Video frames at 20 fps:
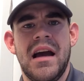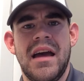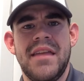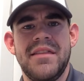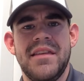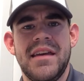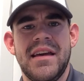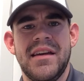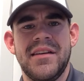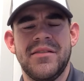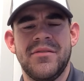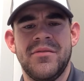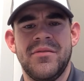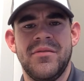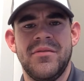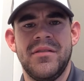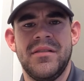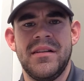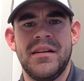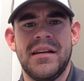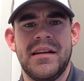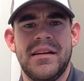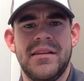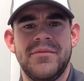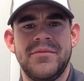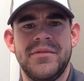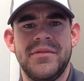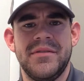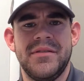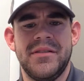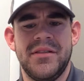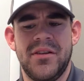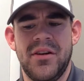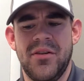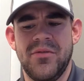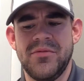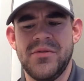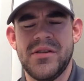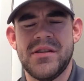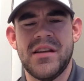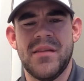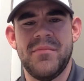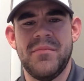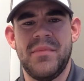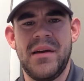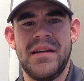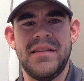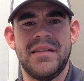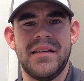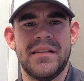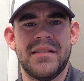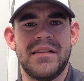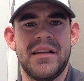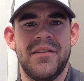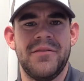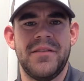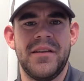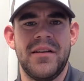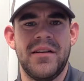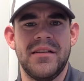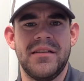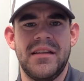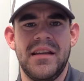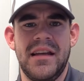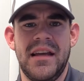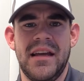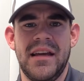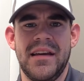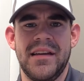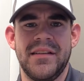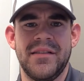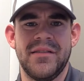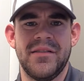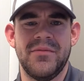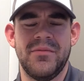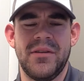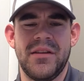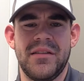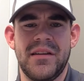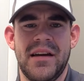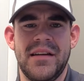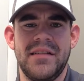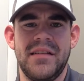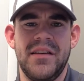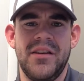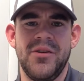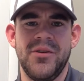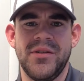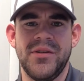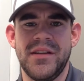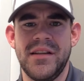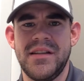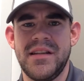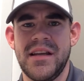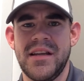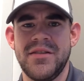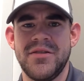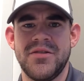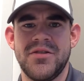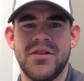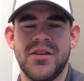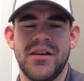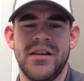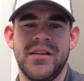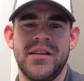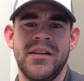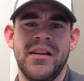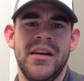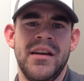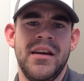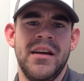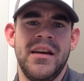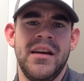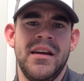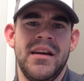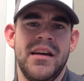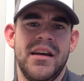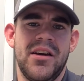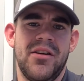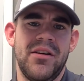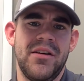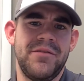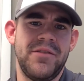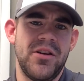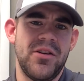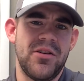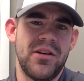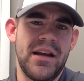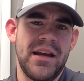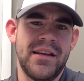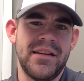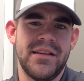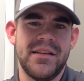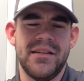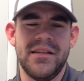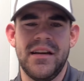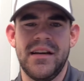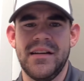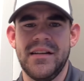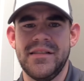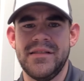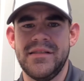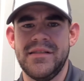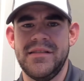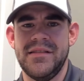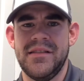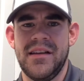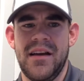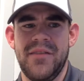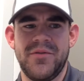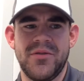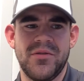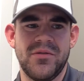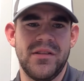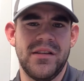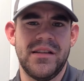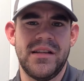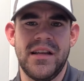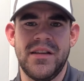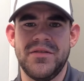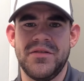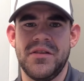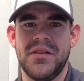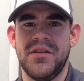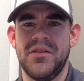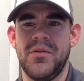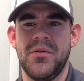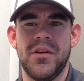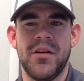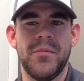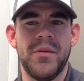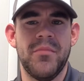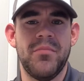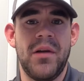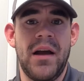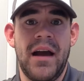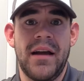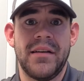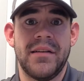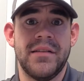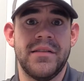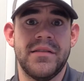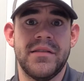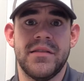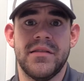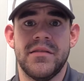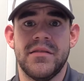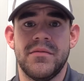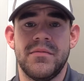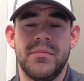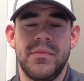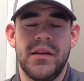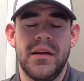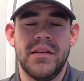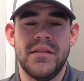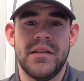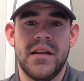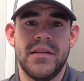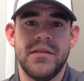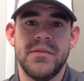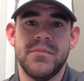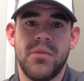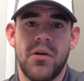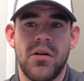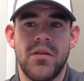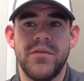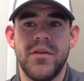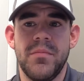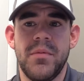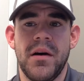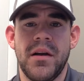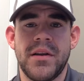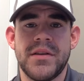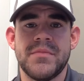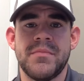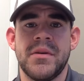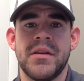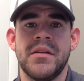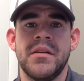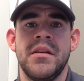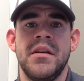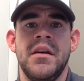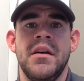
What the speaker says: And then, just some basic stuff there at the end with ICU and detention. If you're in after-school detention, don't come to practice because that's part of your punishment.